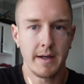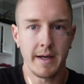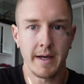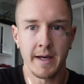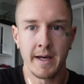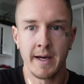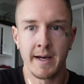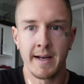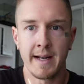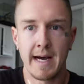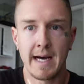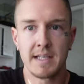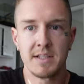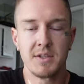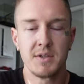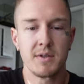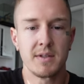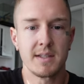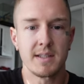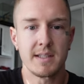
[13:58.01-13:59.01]
And as
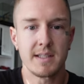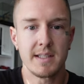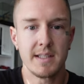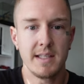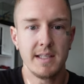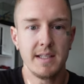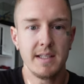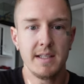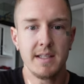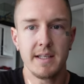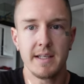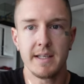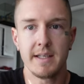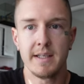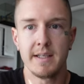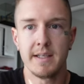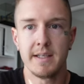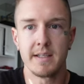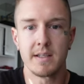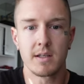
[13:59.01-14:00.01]
you can see,
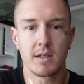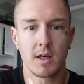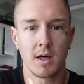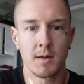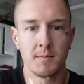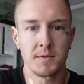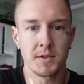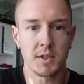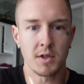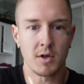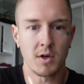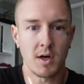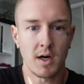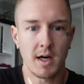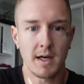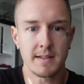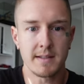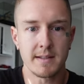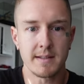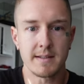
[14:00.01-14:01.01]
it comes across,